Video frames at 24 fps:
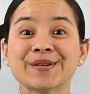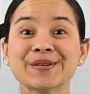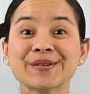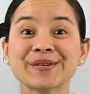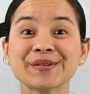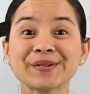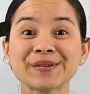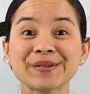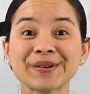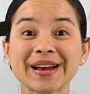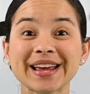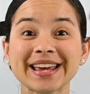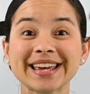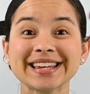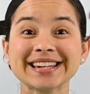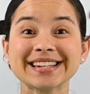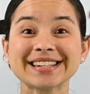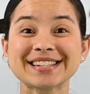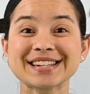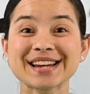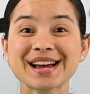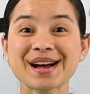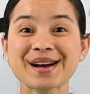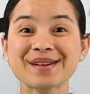
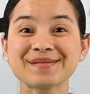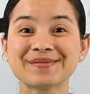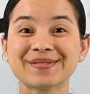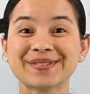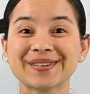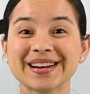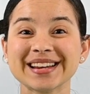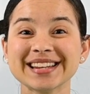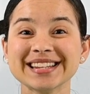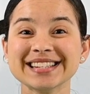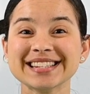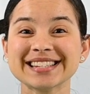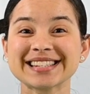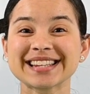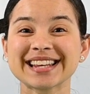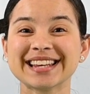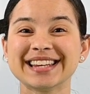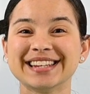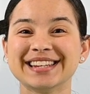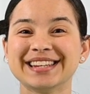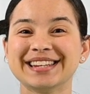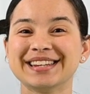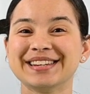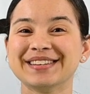Great job, friends.
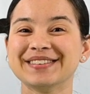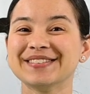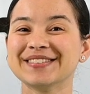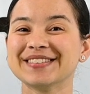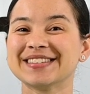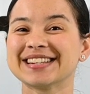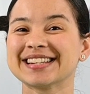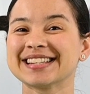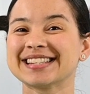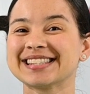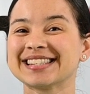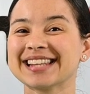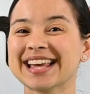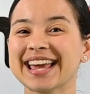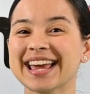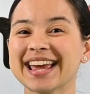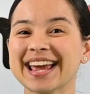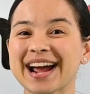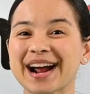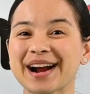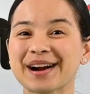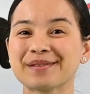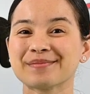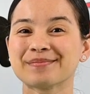You just
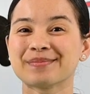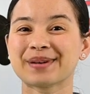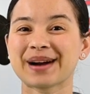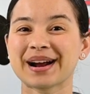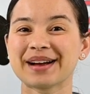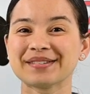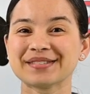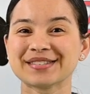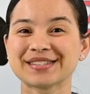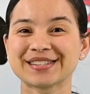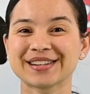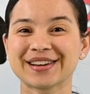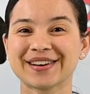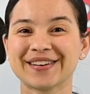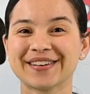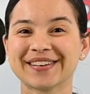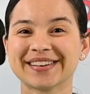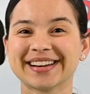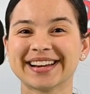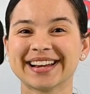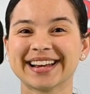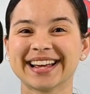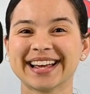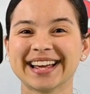sang our brown
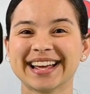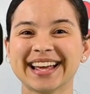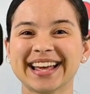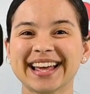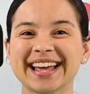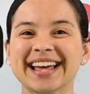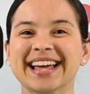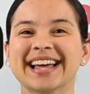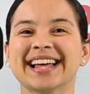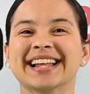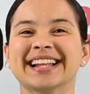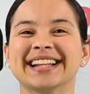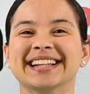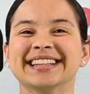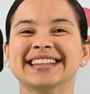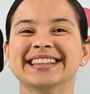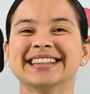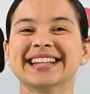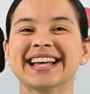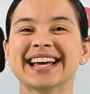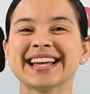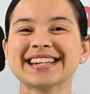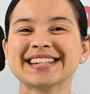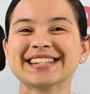song.
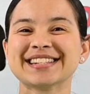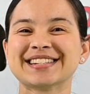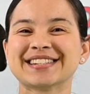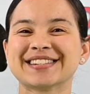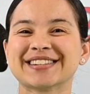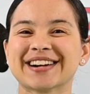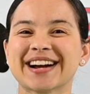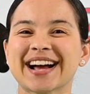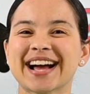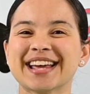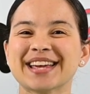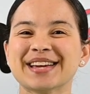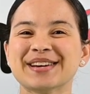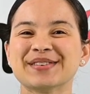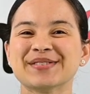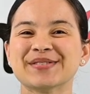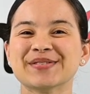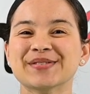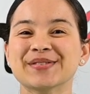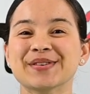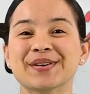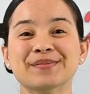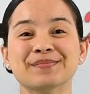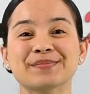Let's try it
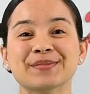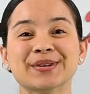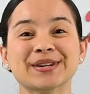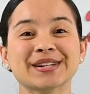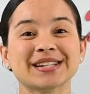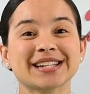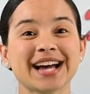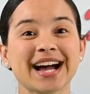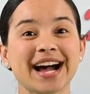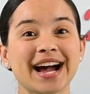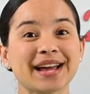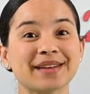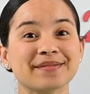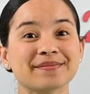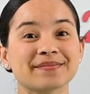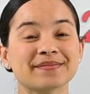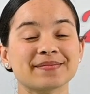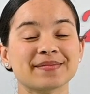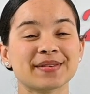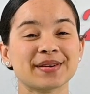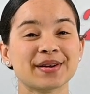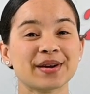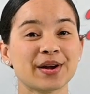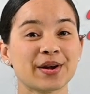one more time.
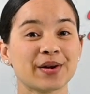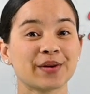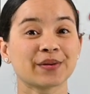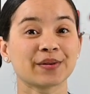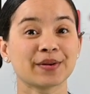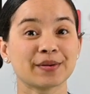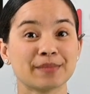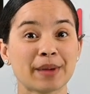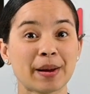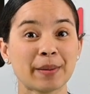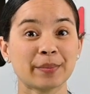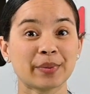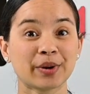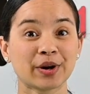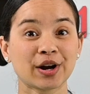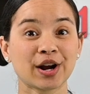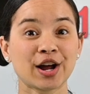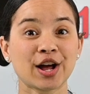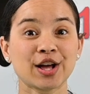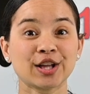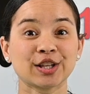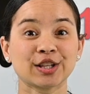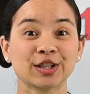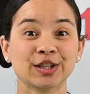Remember,
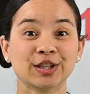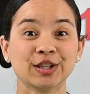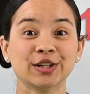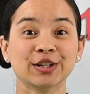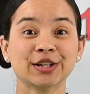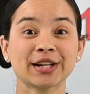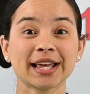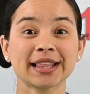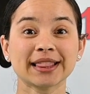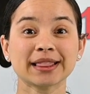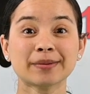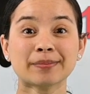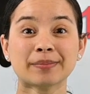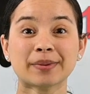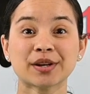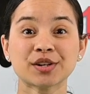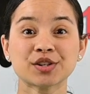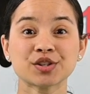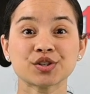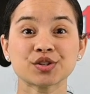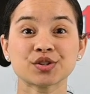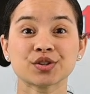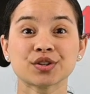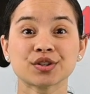look at the
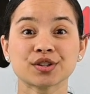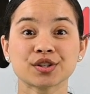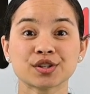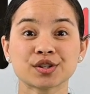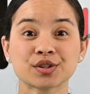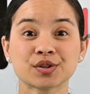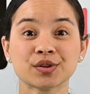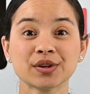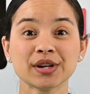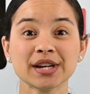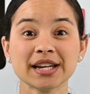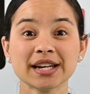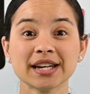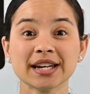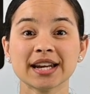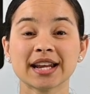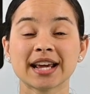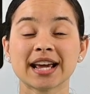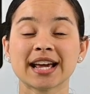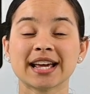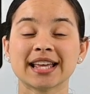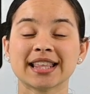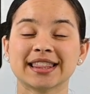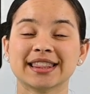pictures on the screen.
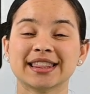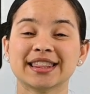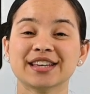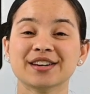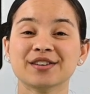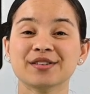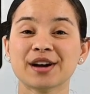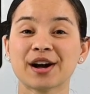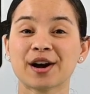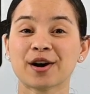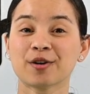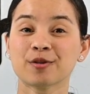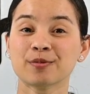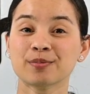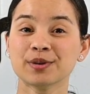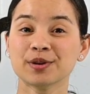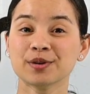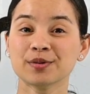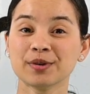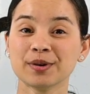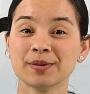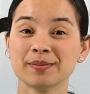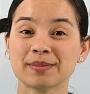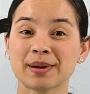They'll help
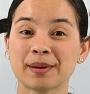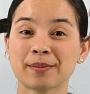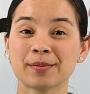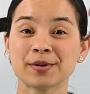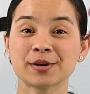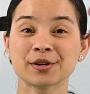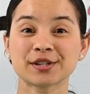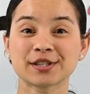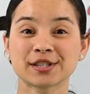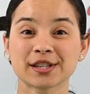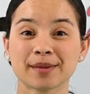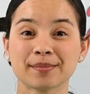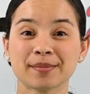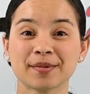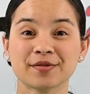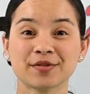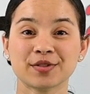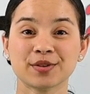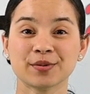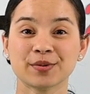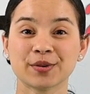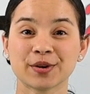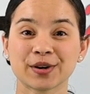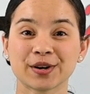you remember some of
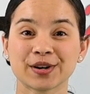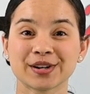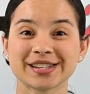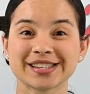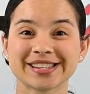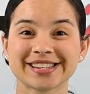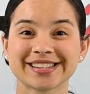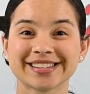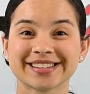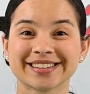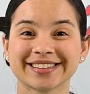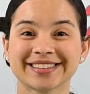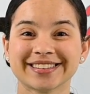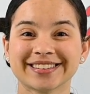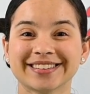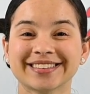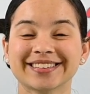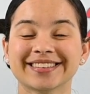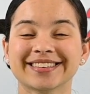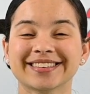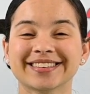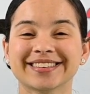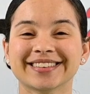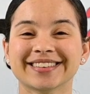the words.
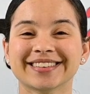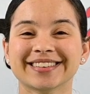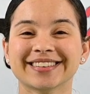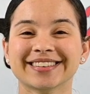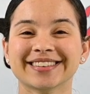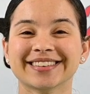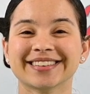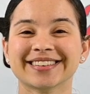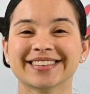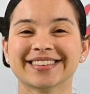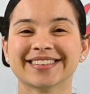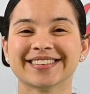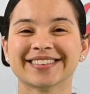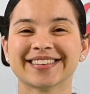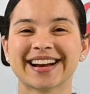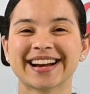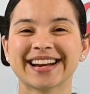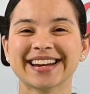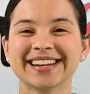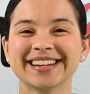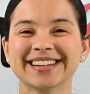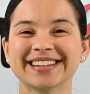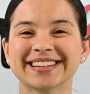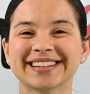
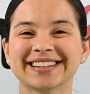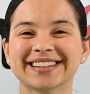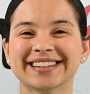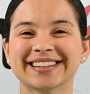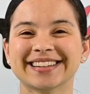Ready?